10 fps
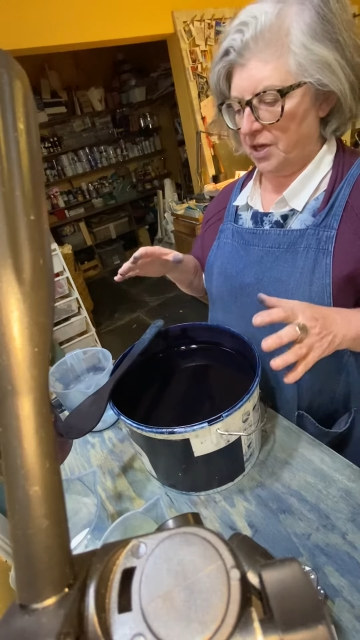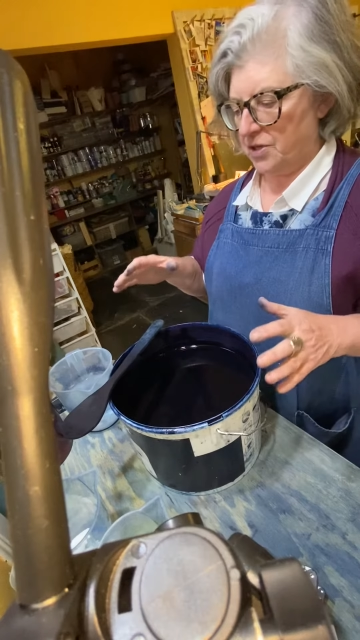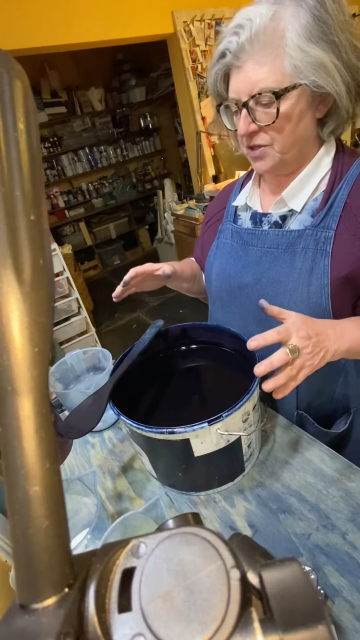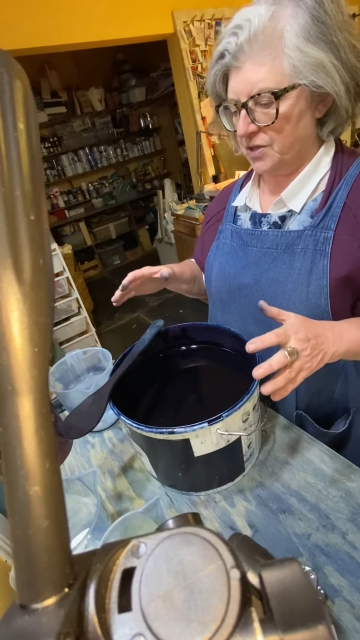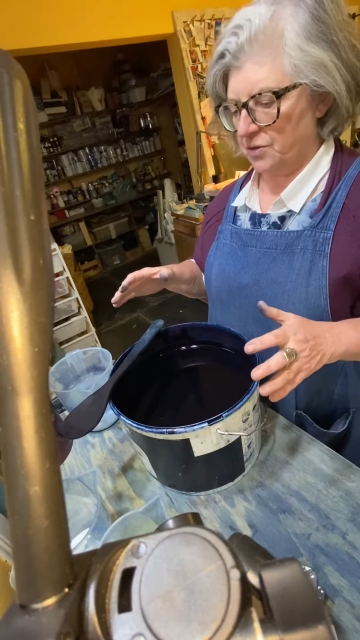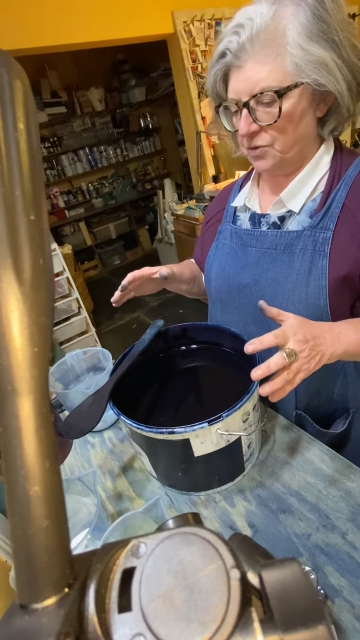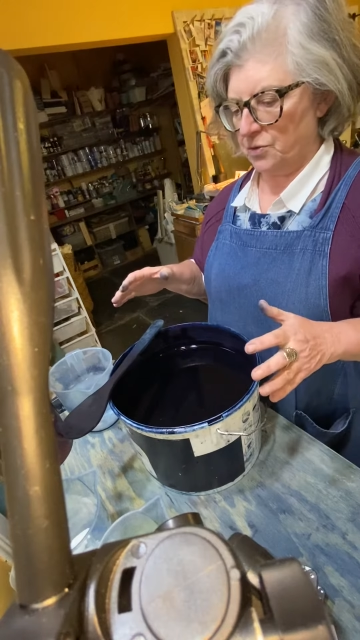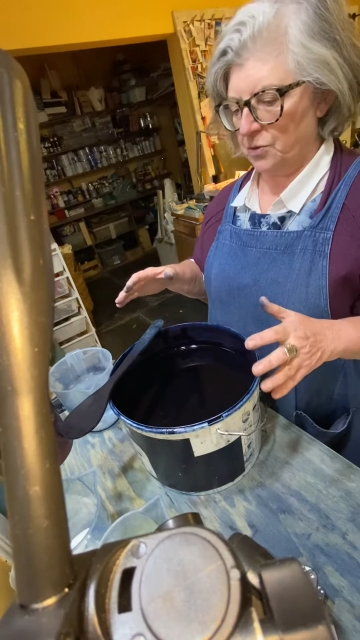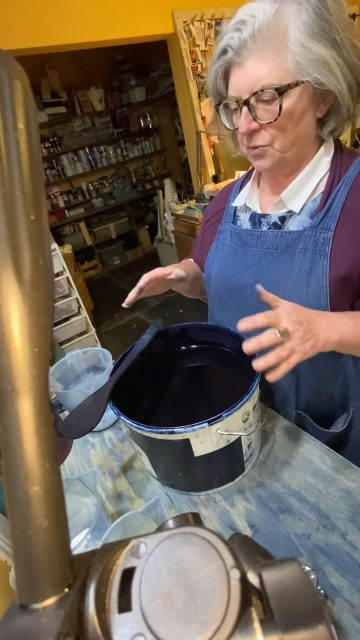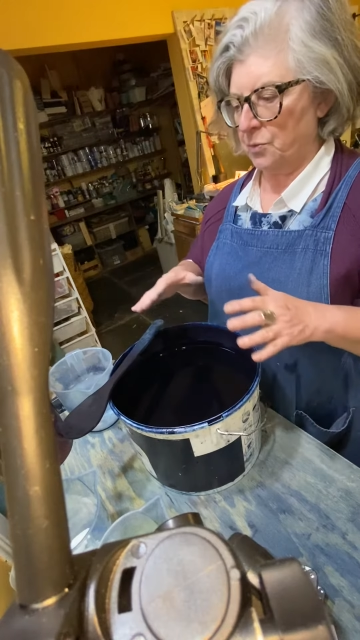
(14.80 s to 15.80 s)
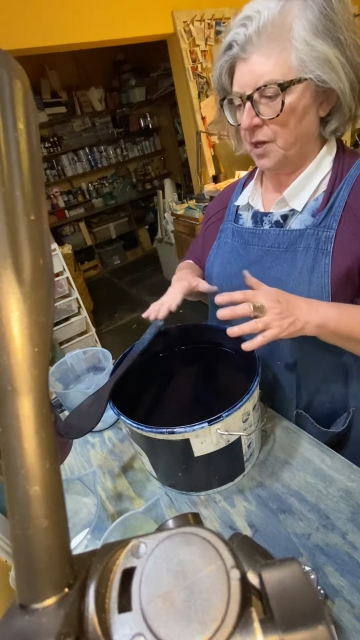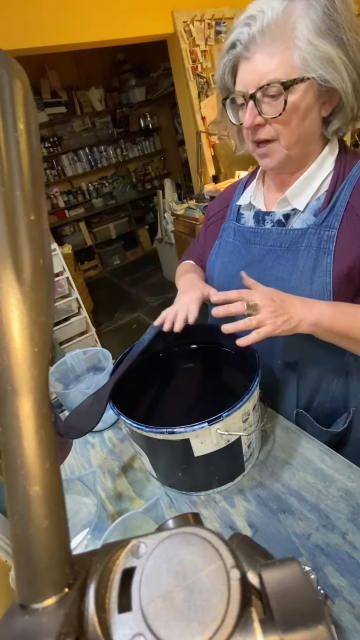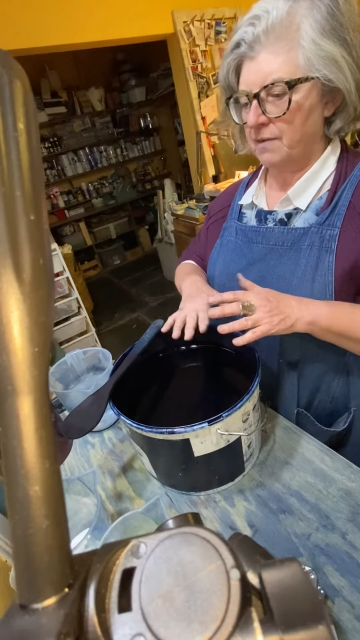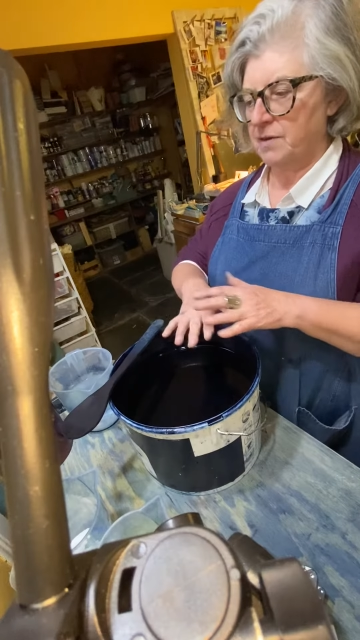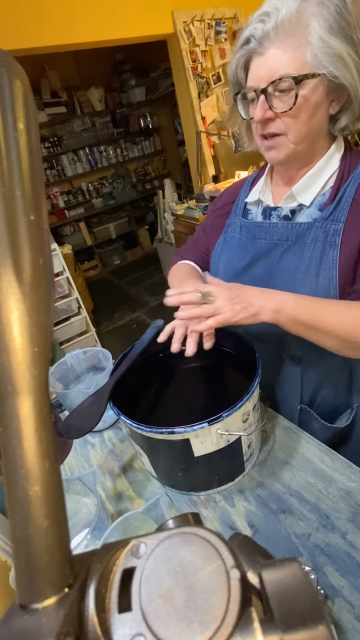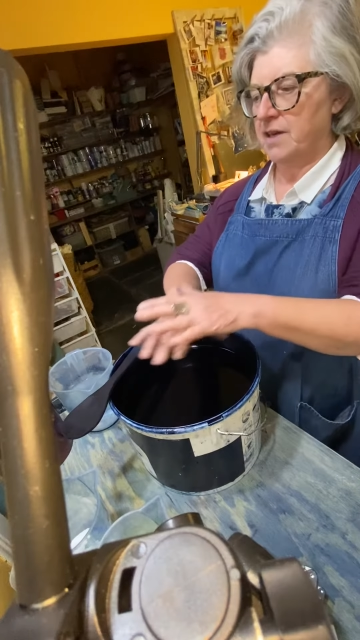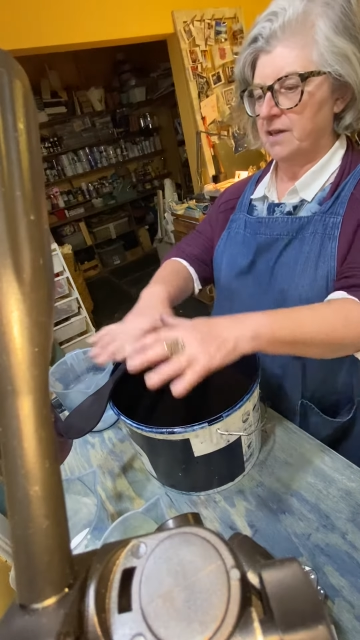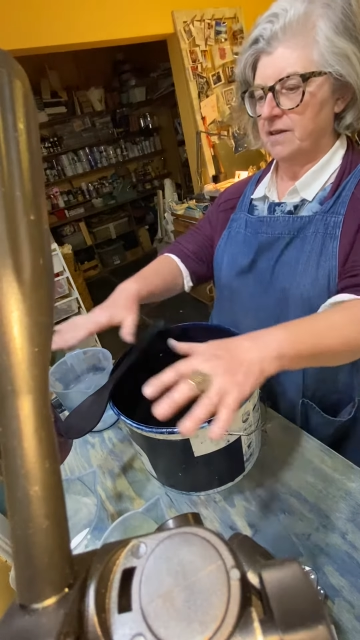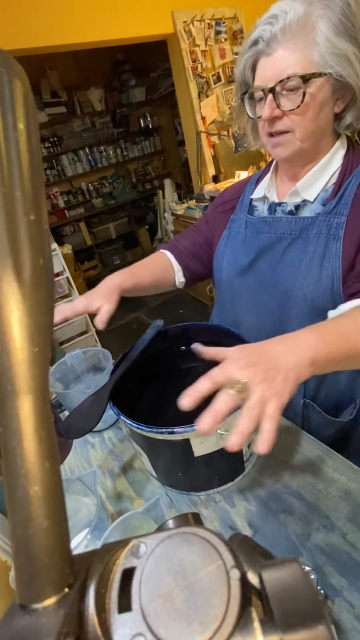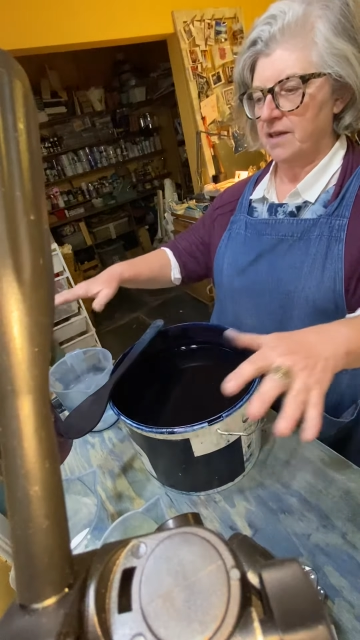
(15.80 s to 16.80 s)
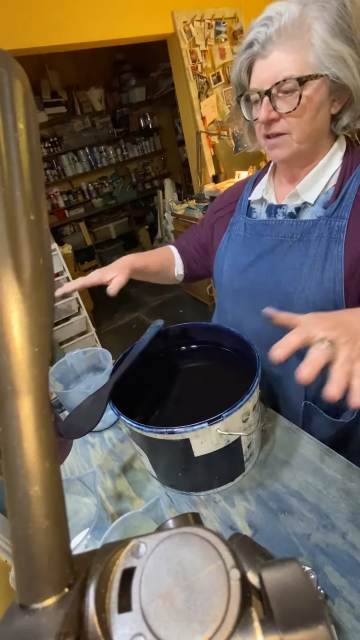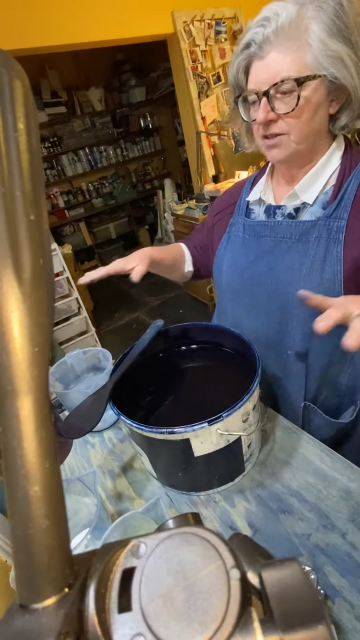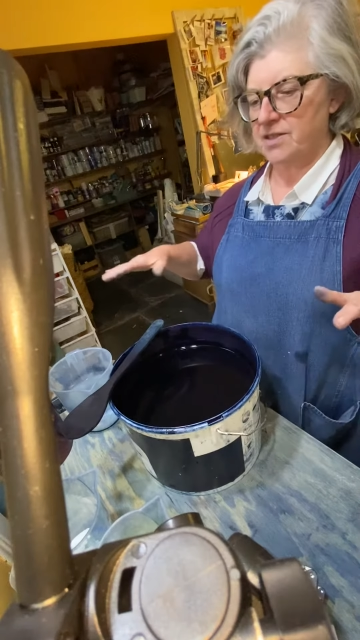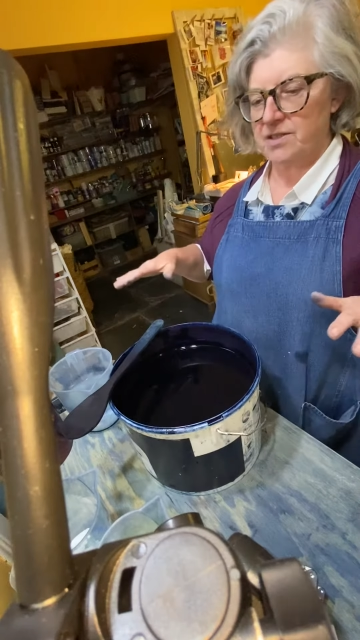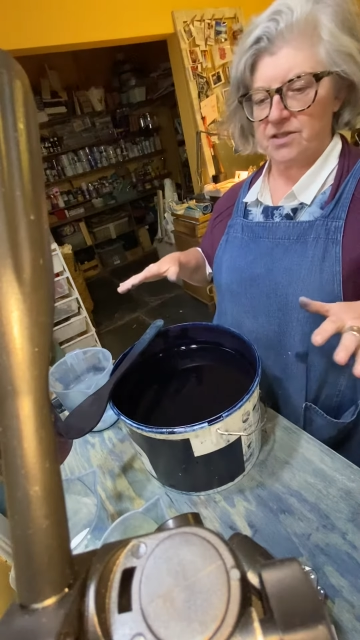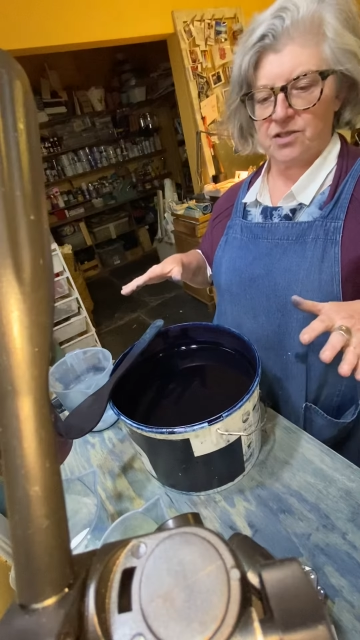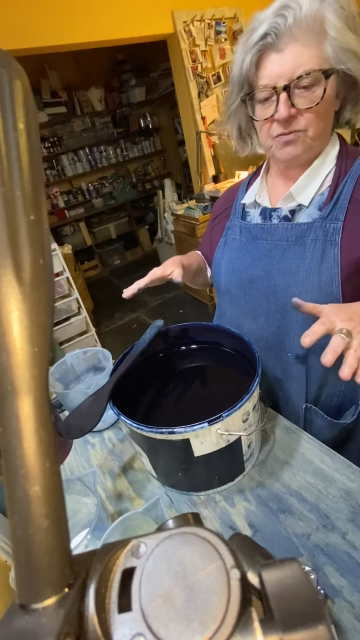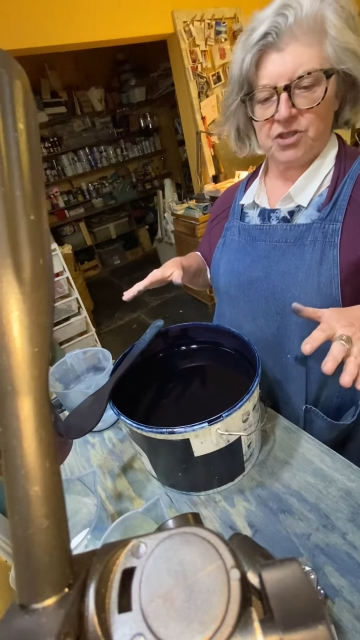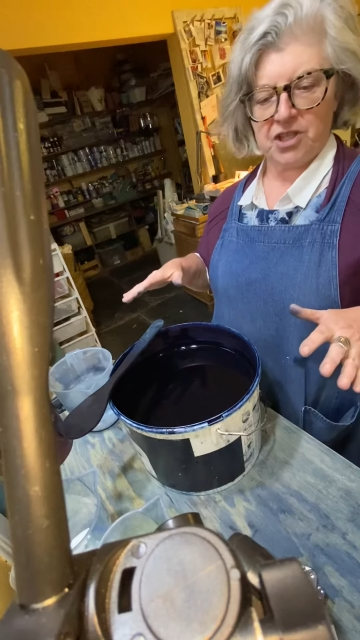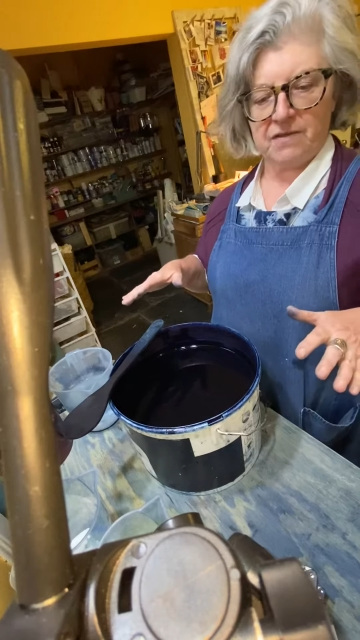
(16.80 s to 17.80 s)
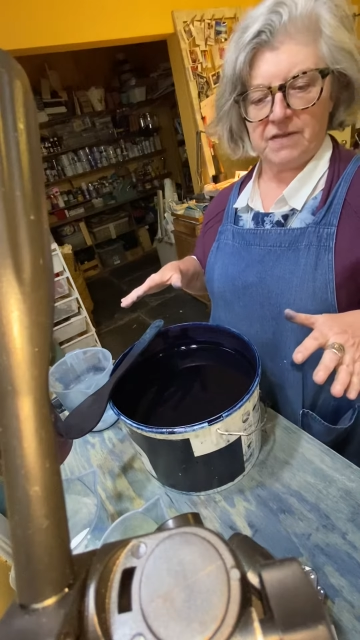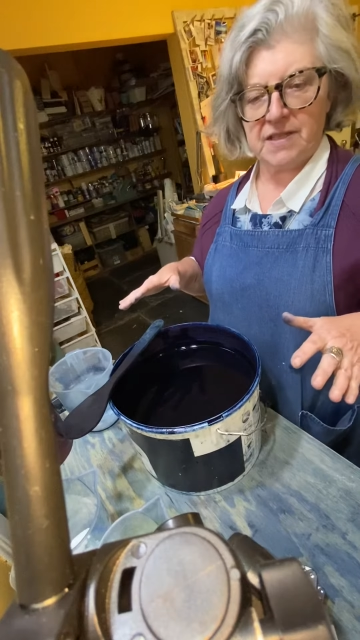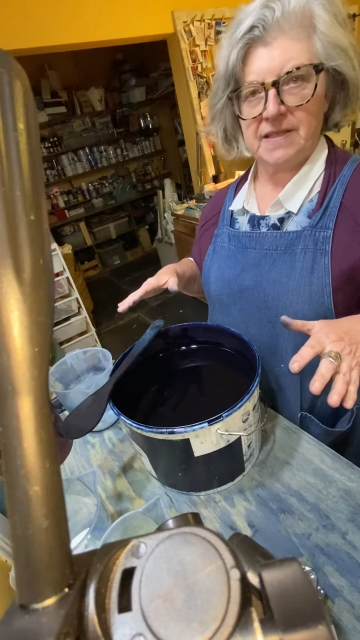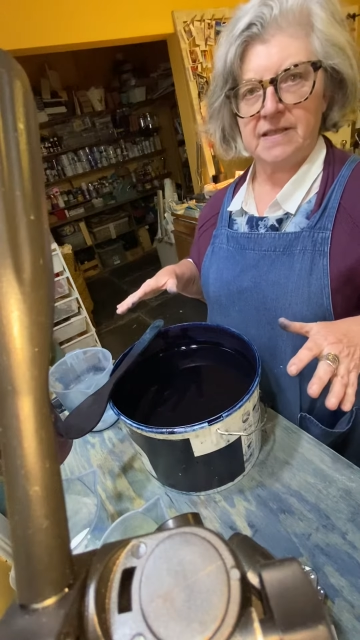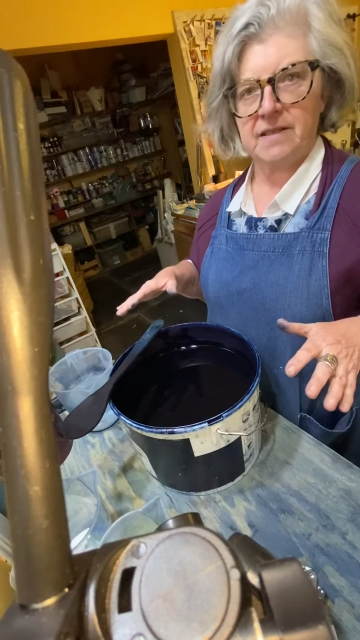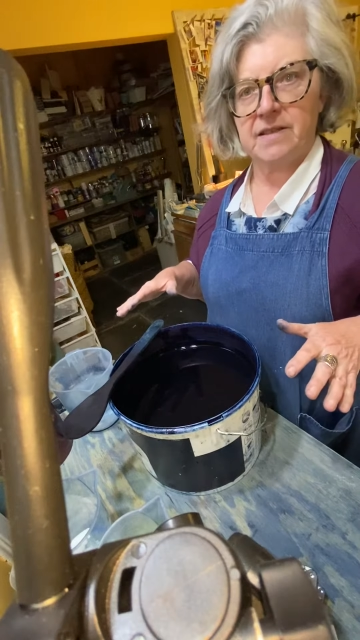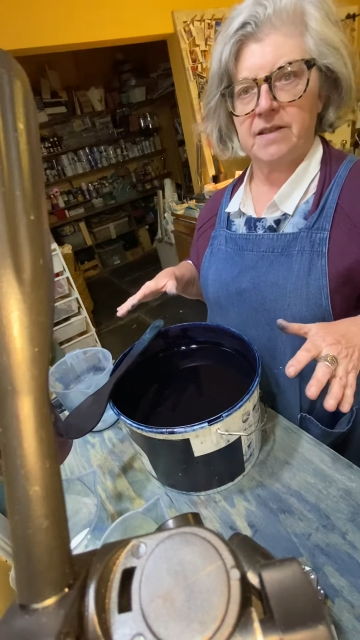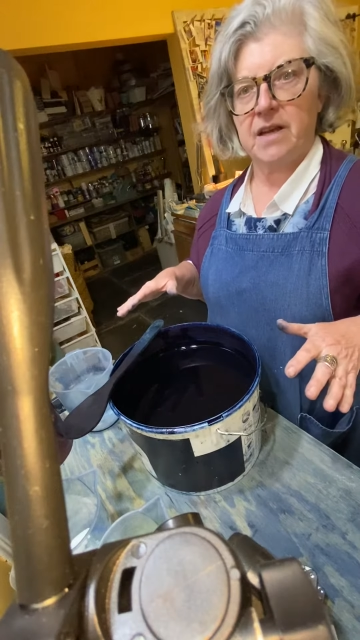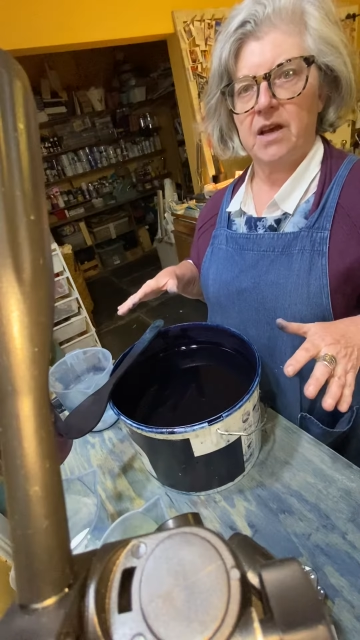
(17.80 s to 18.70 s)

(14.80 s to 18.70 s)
So we have here the ingredients which I've listed